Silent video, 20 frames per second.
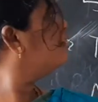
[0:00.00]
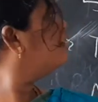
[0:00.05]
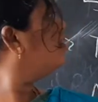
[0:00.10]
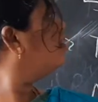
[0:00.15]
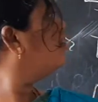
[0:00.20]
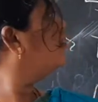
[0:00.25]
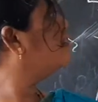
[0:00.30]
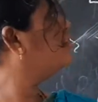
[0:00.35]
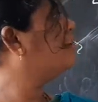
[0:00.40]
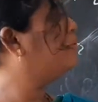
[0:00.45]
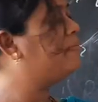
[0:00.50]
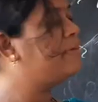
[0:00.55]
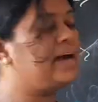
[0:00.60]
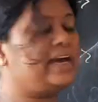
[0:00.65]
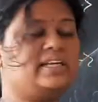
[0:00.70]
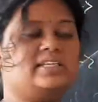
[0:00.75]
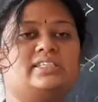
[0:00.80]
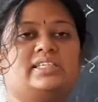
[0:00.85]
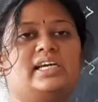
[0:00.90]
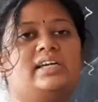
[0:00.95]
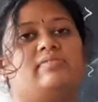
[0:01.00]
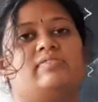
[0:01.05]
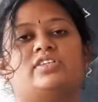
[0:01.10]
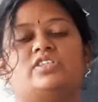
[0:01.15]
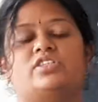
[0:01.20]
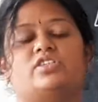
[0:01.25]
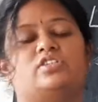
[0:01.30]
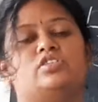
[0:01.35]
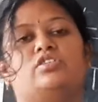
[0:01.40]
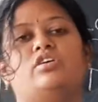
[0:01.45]
of the back side
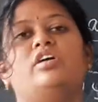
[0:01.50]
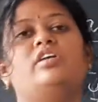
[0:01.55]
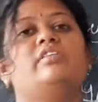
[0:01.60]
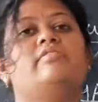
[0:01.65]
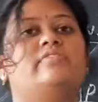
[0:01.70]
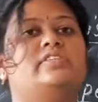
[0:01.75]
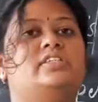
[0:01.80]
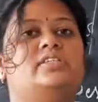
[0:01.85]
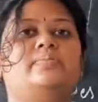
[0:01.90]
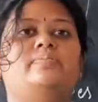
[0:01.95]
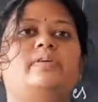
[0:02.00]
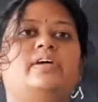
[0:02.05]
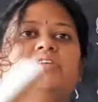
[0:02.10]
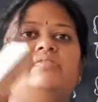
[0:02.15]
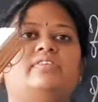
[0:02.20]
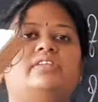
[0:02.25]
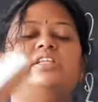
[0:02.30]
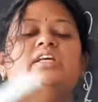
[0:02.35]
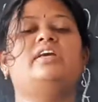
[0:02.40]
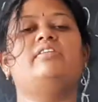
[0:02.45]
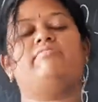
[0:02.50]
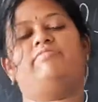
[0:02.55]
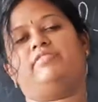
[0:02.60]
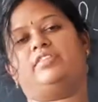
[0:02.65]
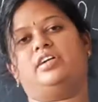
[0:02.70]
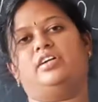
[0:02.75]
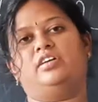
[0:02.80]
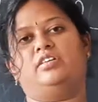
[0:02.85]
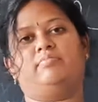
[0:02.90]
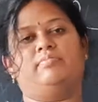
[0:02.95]
which is not visible with the
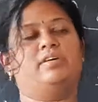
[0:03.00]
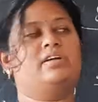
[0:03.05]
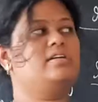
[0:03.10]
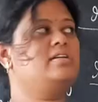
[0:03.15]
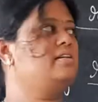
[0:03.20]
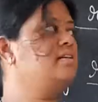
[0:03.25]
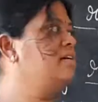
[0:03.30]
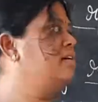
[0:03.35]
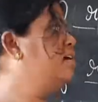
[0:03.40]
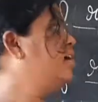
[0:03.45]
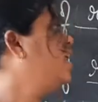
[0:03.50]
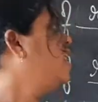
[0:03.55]
front mirror.